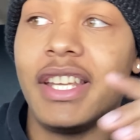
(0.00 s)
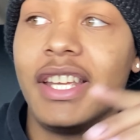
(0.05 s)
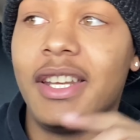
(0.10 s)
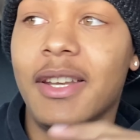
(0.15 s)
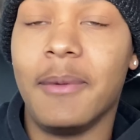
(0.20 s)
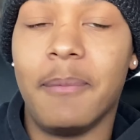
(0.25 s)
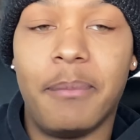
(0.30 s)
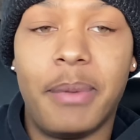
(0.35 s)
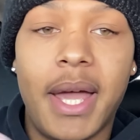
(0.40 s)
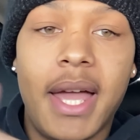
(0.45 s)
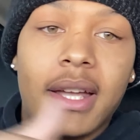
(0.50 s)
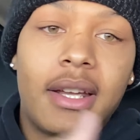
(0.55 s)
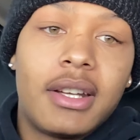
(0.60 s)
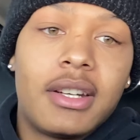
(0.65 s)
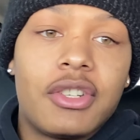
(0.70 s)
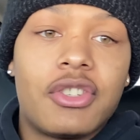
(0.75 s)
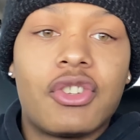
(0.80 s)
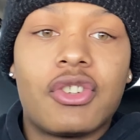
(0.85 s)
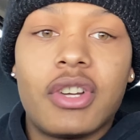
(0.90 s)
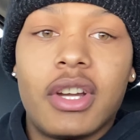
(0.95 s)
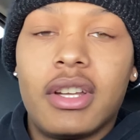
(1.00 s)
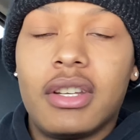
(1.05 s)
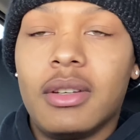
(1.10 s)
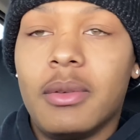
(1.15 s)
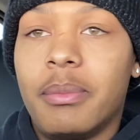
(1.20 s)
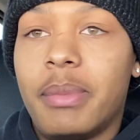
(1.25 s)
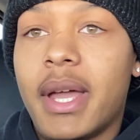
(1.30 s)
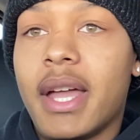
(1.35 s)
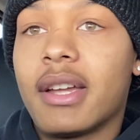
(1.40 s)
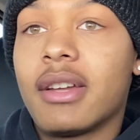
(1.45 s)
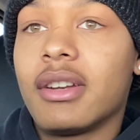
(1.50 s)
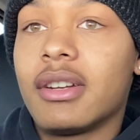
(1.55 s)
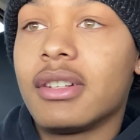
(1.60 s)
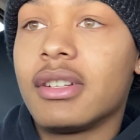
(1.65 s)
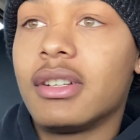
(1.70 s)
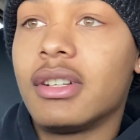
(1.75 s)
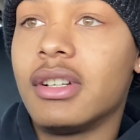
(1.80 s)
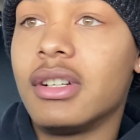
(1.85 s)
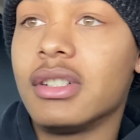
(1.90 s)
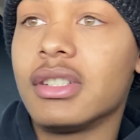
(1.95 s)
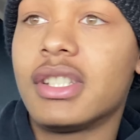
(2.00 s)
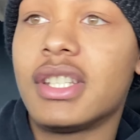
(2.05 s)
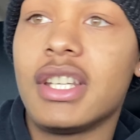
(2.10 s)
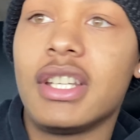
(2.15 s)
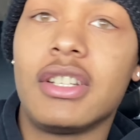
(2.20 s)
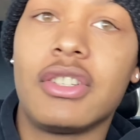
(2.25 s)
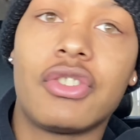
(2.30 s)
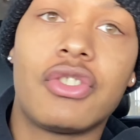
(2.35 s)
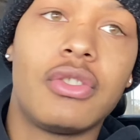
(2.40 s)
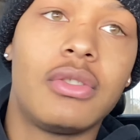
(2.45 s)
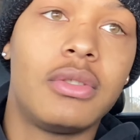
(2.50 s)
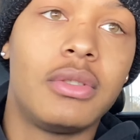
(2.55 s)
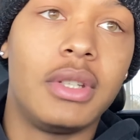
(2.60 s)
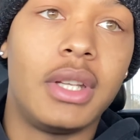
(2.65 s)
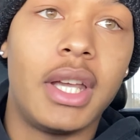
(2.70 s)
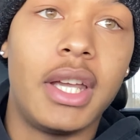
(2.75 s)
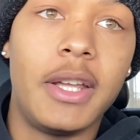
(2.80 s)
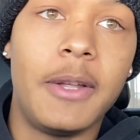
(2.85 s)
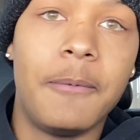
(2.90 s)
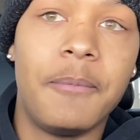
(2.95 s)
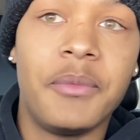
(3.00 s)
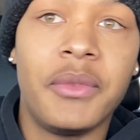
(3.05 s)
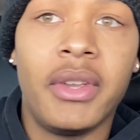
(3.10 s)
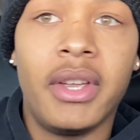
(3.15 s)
In the back of the truck, the back of the uh, tailgate